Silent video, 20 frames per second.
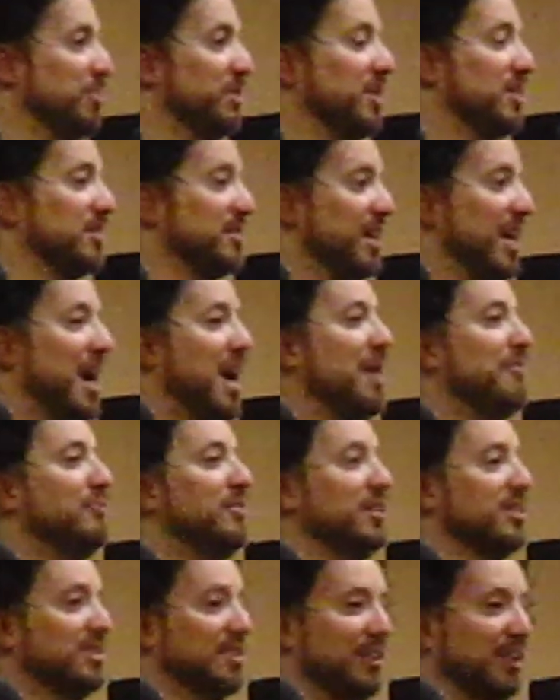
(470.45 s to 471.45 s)
because
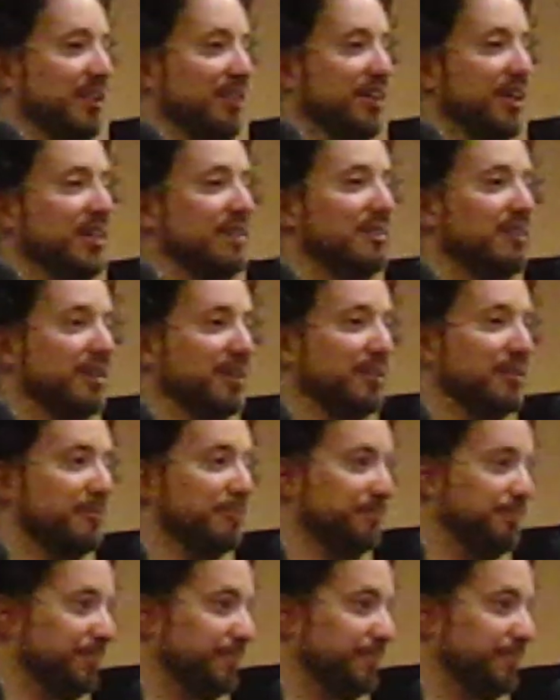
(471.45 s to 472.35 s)
obviously they did.